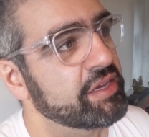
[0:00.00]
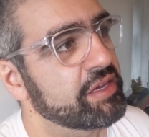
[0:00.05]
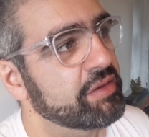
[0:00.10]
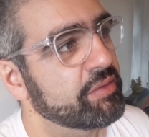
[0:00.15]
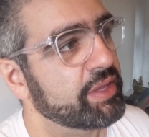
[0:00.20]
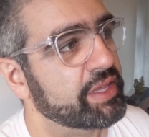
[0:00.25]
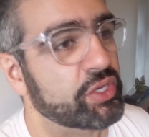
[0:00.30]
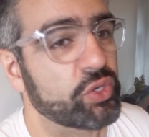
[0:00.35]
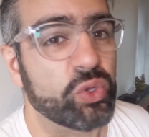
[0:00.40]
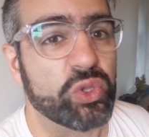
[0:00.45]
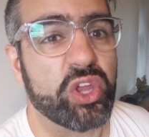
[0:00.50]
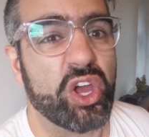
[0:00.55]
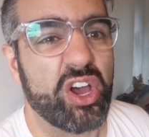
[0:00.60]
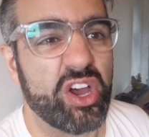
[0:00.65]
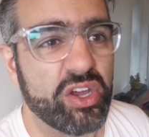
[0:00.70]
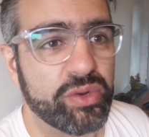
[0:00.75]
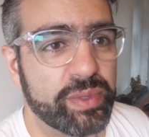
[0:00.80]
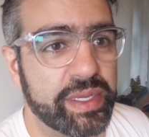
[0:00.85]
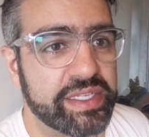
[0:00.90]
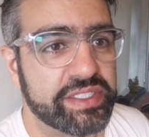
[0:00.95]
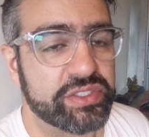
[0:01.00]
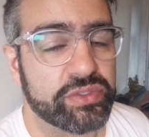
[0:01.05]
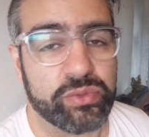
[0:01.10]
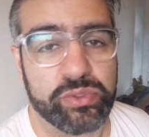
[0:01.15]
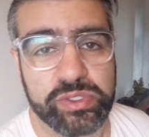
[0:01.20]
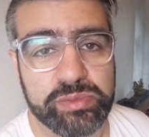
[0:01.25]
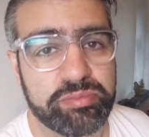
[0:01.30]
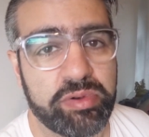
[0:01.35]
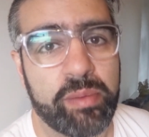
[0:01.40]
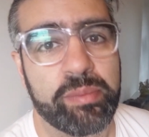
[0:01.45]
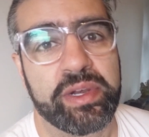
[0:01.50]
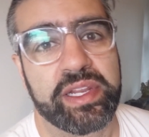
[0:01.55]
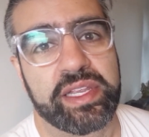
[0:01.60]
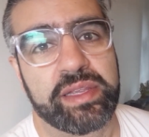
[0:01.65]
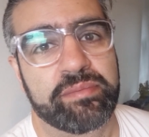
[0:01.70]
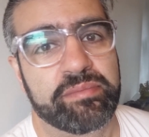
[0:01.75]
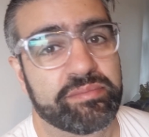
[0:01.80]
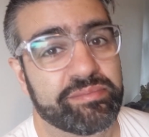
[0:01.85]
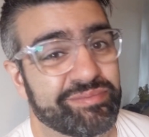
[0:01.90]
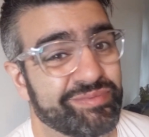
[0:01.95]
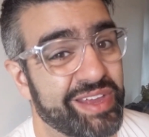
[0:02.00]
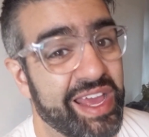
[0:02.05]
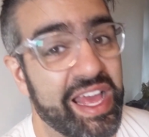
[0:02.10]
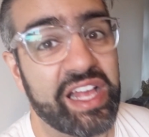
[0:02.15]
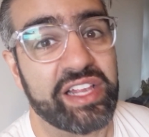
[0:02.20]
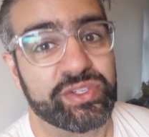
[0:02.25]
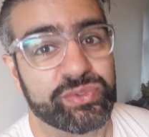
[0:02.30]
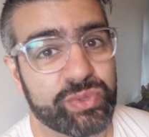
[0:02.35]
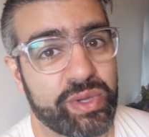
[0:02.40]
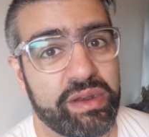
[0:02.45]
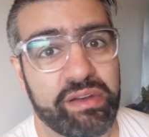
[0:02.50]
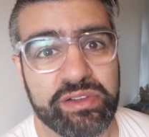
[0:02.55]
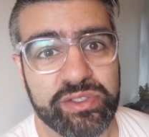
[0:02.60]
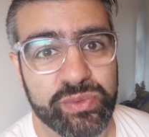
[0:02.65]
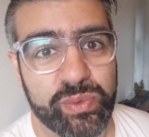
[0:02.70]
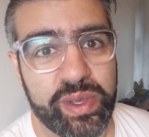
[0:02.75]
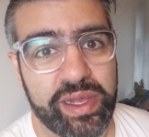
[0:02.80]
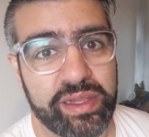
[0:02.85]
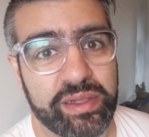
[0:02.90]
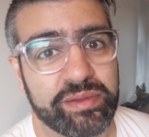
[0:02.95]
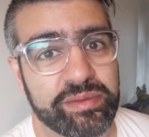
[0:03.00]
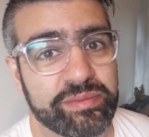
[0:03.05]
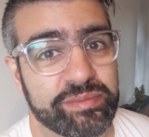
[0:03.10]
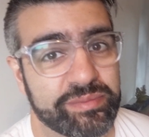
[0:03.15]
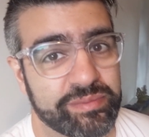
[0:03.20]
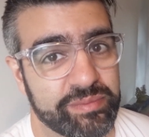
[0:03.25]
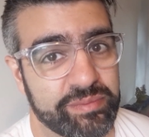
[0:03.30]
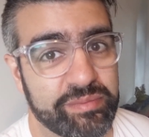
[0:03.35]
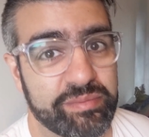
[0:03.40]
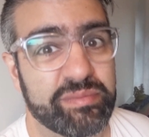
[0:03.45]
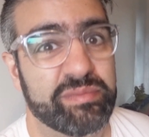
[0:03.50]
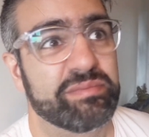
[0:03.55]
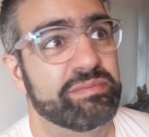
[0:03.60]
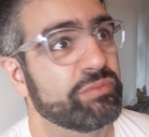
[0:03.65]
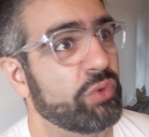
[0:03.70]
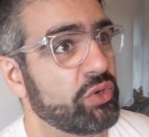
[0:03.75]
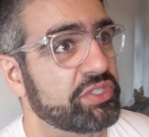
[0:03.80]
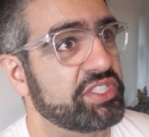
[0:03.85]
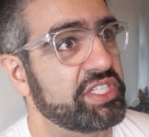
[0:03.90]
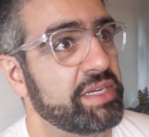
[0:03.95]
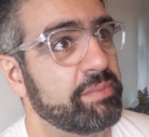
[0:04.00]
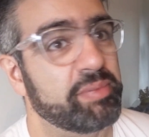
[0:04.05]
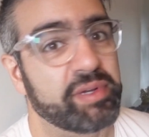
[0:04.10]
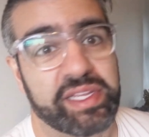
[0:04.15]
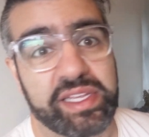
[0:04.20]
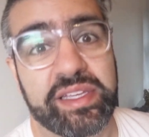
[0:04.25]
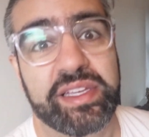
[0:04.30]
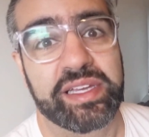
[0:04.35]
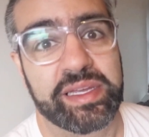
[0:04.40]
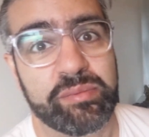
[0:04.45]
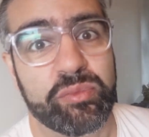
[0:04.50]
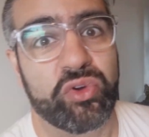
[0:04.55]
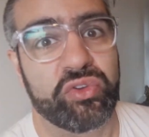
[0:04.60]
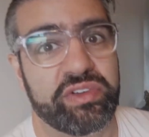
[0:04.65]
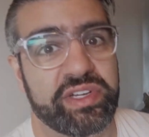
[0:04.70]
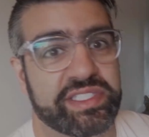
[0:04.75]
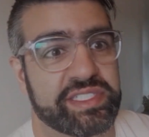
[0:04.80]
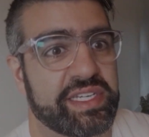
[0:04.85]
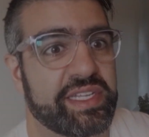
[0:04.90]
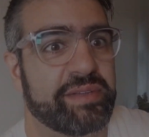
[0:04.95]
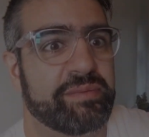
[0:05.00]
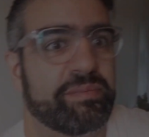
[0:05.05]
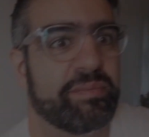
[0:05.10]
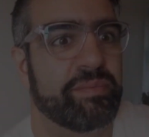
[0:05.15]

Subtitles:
what they call hardware stores, probably elsewhere as well, more cheaply and more easily.